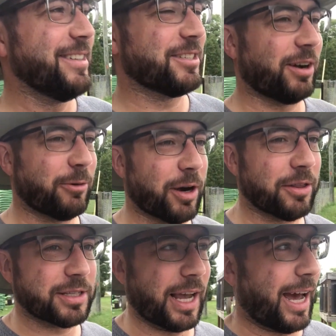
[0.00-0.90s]
So I wear
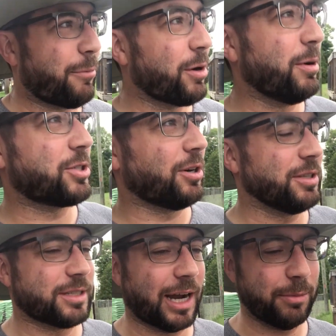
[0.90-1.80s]
this hat pretty much all
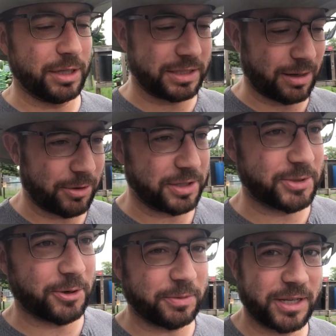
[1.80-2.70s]
the time in the summer. It's
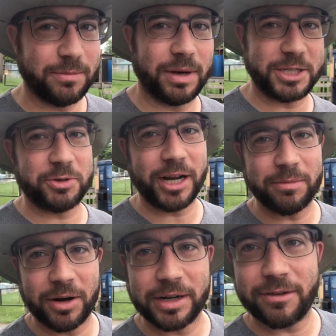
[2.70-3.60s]
sort of become my trademark.